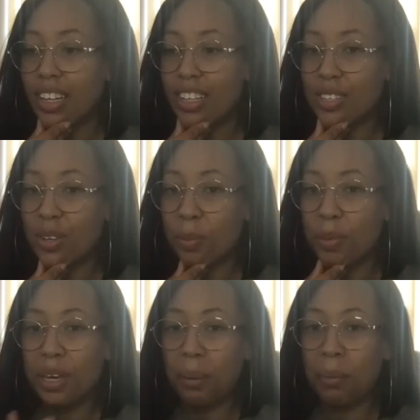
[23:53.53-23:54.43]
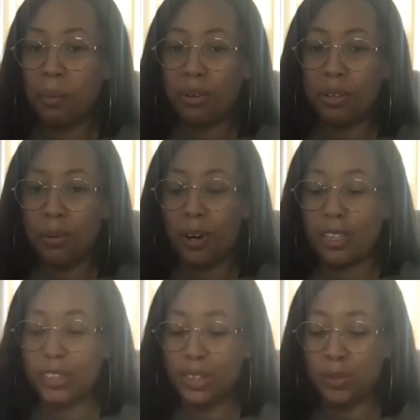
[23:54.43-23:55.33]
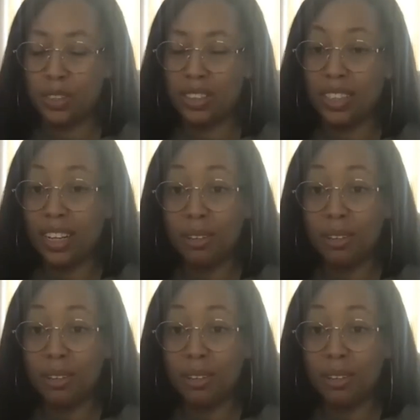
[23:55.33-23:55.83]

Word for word: And so being able to work on projects where it's like,